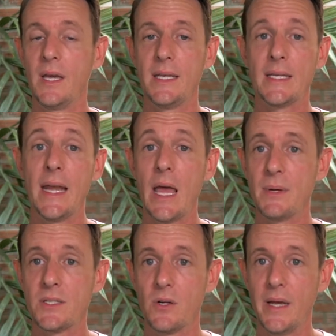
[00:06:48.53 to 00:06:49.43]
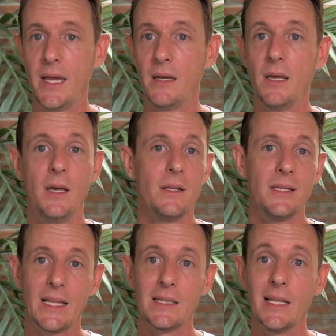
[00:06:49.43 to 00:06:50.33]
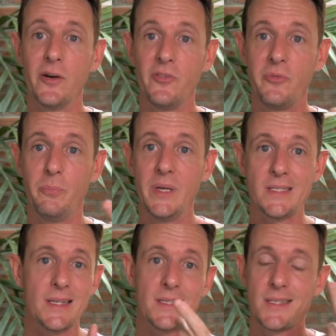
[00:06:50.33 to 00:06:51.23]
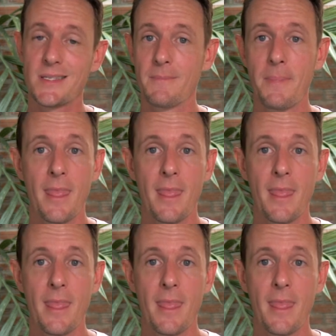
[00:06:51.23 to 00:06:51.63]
and dynamic domain like love, business,